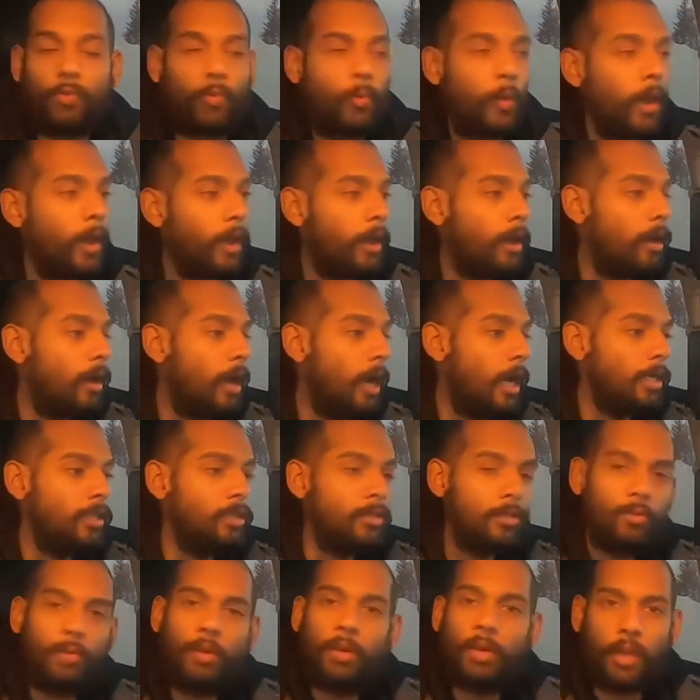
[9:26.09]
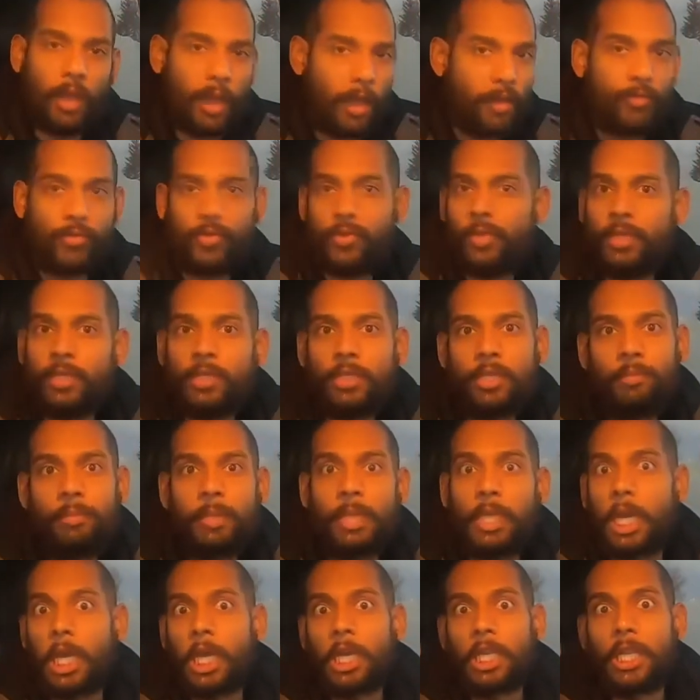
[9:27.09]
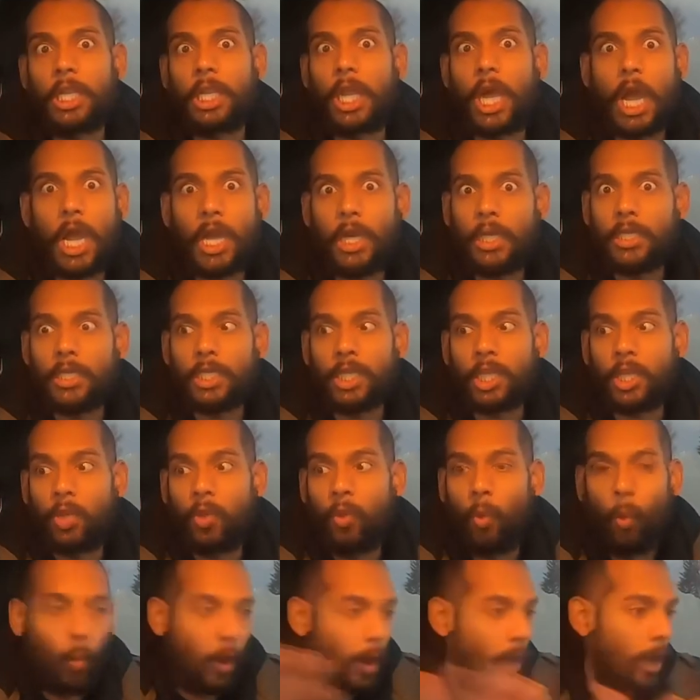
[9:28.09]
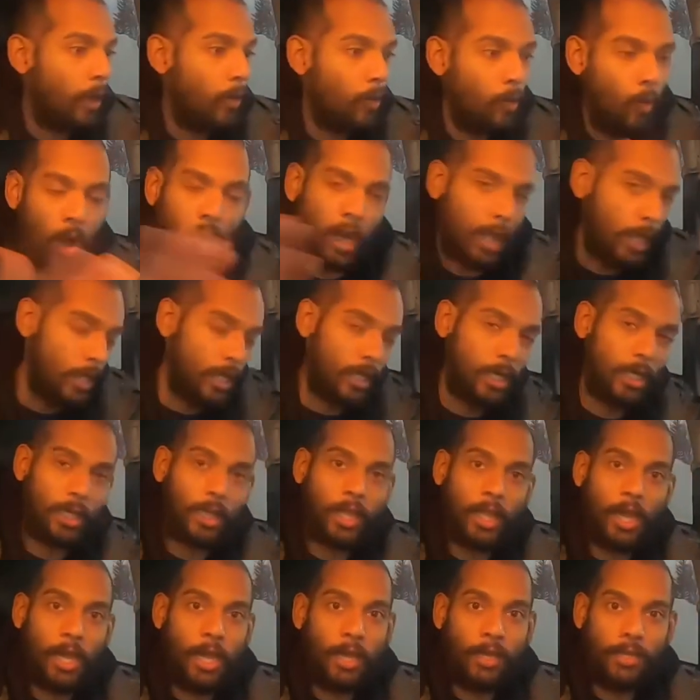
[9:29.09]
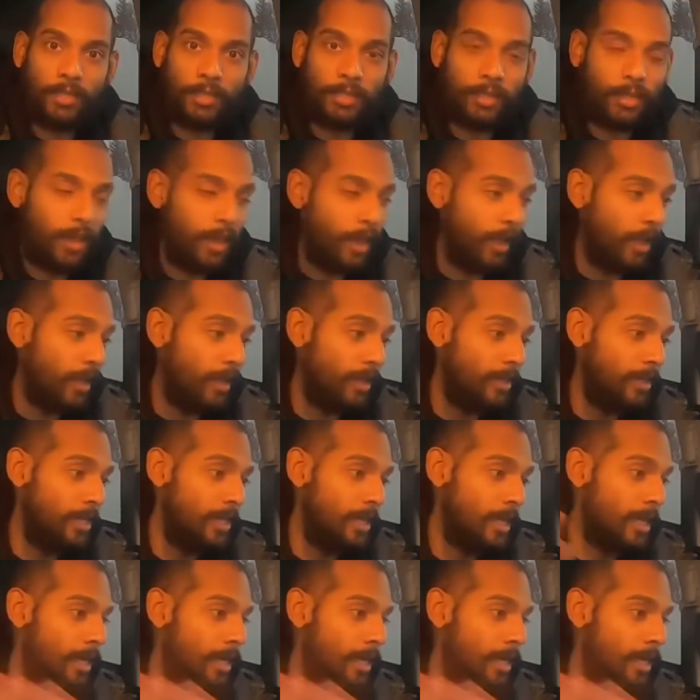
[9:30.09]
where I just want everything to be unlocked when I want it unlocked. And